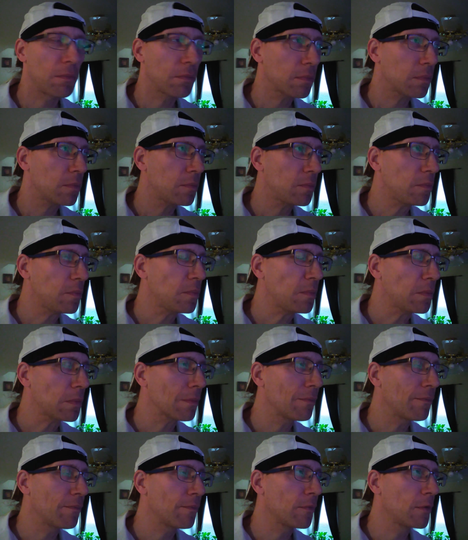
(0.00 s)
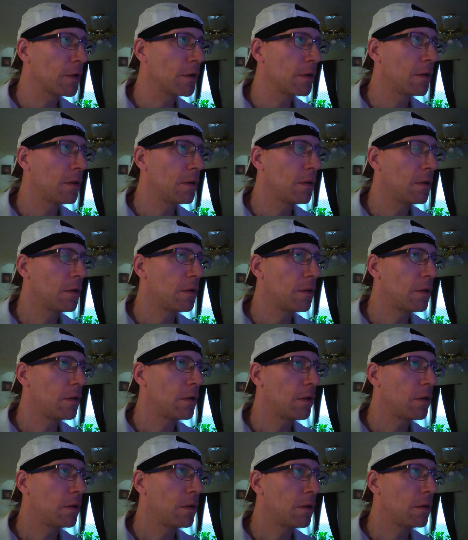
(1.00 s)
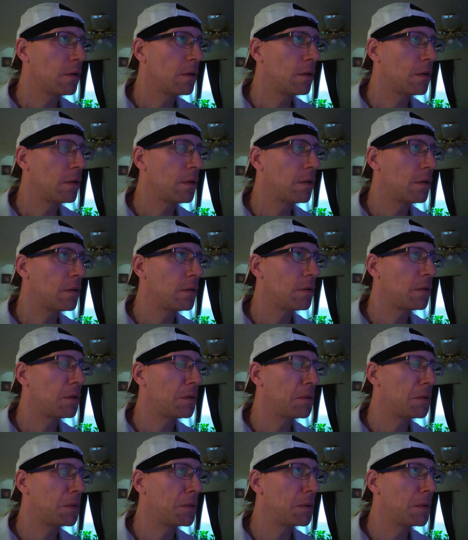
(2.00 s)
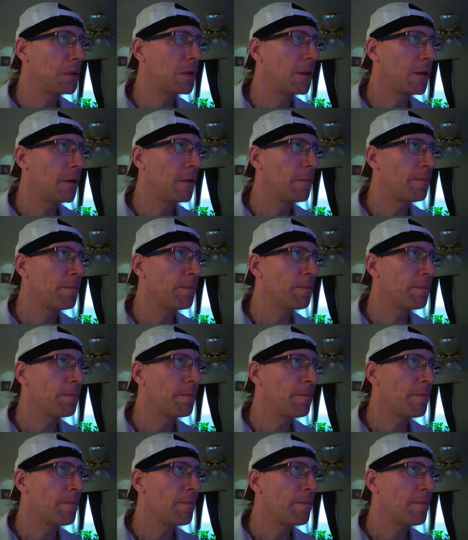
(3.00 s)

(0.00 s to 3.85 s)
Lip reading: (silence)